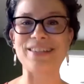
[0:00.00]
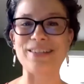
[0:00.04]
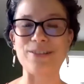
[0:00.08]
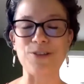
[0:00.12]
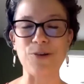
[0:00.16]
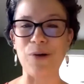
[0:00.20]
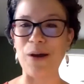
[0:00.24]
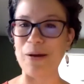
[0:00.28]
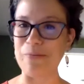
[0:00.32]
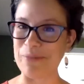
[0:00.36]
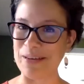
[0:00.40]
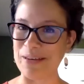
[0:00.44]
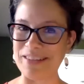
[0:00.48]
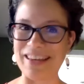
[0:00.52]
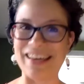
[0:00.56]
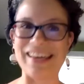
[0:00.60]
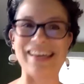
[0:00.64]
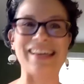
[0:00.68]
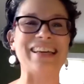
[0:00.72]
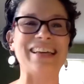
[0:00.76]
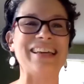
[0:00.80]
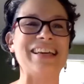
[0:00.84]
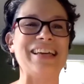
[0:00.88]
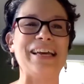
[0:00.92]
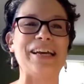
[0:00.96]
He's quite
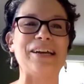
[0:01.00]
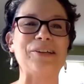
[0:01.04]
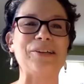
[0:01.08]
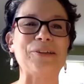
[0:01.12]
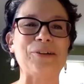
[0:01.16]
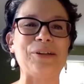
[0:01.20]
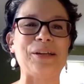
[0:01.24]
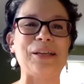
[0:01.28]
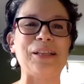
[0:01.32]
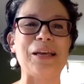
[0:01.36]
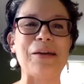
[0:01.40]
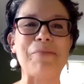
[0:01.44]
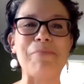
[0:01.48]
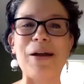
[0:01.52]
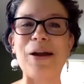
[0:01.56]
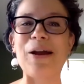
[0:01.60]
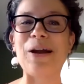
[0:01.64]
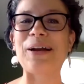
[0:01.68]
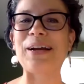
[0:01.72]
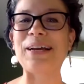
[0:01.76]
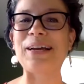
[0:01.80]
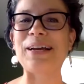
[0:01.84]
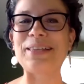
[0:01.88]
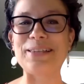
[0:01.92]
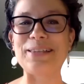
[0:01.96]
busy, including the American